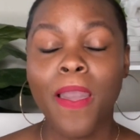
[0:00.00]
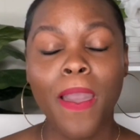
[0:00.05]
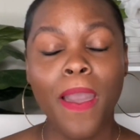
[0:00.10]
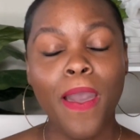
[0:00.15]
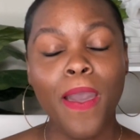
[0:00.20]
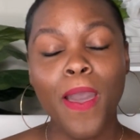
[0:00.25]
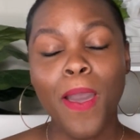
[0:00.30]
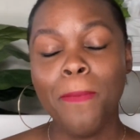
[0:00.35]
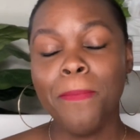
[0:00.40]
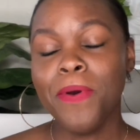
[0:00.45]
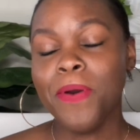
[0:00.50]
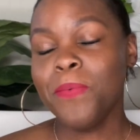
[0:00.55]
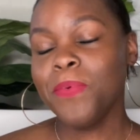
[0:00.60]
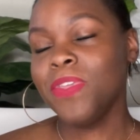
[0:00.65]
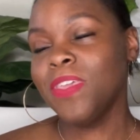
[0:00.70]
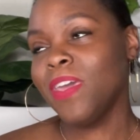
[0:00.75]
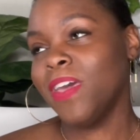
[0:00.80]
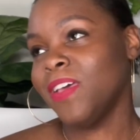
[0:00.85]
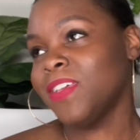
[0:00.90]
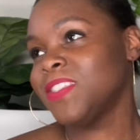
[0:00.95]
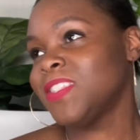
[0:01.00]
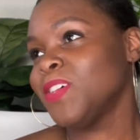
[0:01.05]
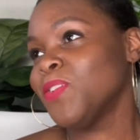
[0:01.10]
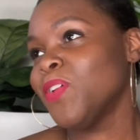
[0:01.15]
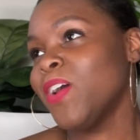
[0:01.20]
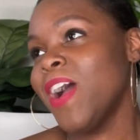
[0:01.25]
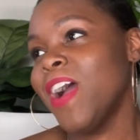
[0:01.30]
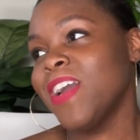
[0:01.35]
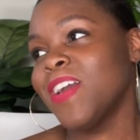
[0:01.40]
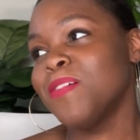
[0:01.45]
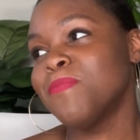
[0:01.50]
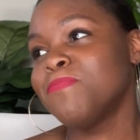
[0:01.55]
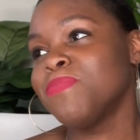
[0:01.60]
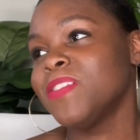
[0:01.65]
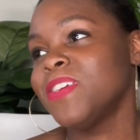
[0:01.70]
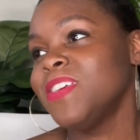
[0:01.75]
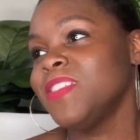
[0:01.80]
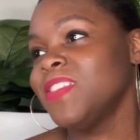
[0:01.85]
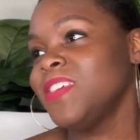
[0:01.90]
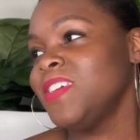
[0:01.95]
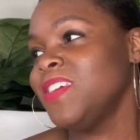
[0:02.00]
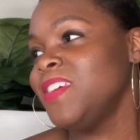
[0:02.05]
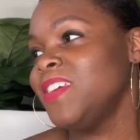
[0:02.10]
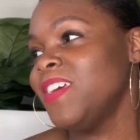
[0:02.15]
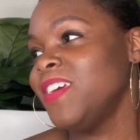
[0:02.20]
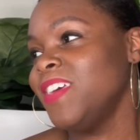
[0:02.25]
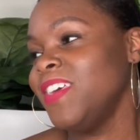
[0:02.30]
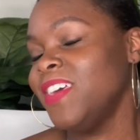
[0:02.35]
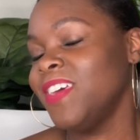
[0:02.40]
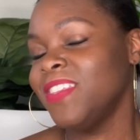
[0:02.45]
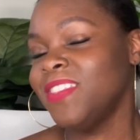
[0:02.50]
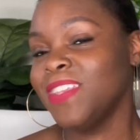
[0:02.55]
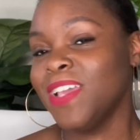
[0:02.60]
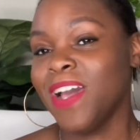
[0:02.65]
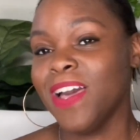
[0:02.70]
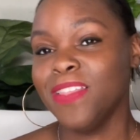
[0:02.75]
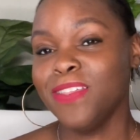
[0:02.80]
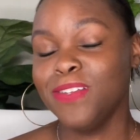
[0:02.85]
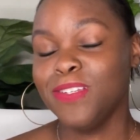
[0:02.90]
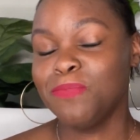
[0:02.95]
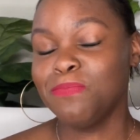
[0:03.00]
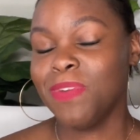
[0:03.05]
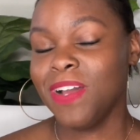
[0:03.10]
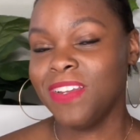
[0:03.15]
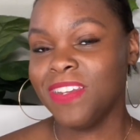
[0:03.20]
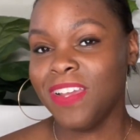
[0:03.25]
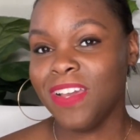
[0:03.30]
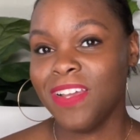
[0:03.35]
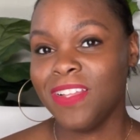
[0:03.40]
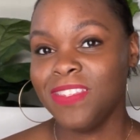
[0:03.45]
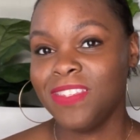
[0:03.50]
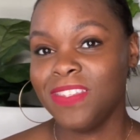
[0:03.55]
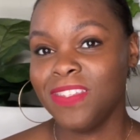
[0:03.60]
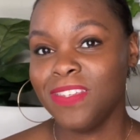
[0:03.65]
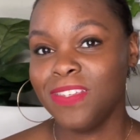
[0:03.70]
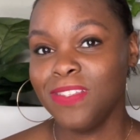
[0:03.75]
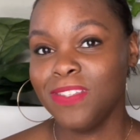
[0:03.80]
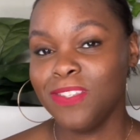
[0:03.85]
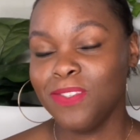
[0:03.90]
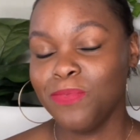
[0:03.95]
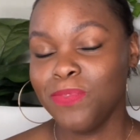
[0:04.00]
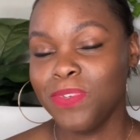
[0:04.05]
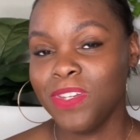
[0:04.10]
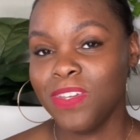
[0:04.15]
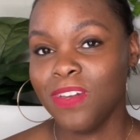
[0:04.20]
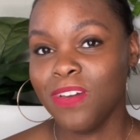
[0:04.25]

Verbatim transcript: But yeah, so I completely acknowledge my nonsense when it